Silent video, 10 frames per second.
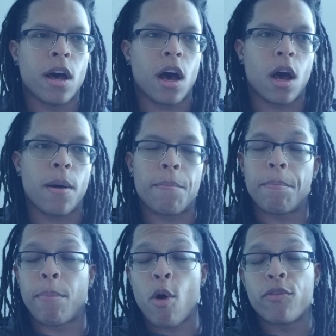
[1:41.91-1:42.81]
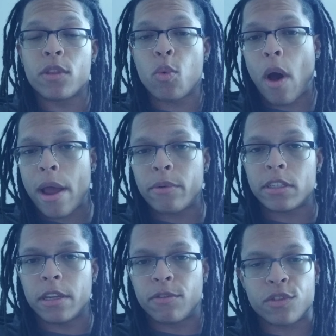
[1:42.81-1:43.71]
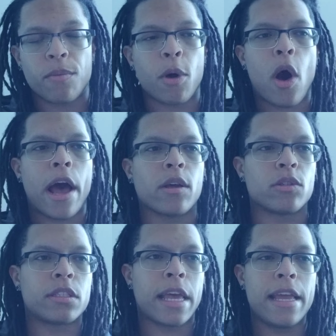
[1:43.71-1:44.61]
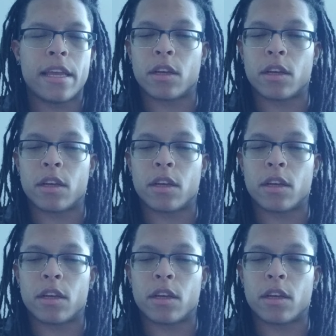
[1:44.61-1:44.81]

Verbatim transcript: Both of the wide receivers from Ohio State,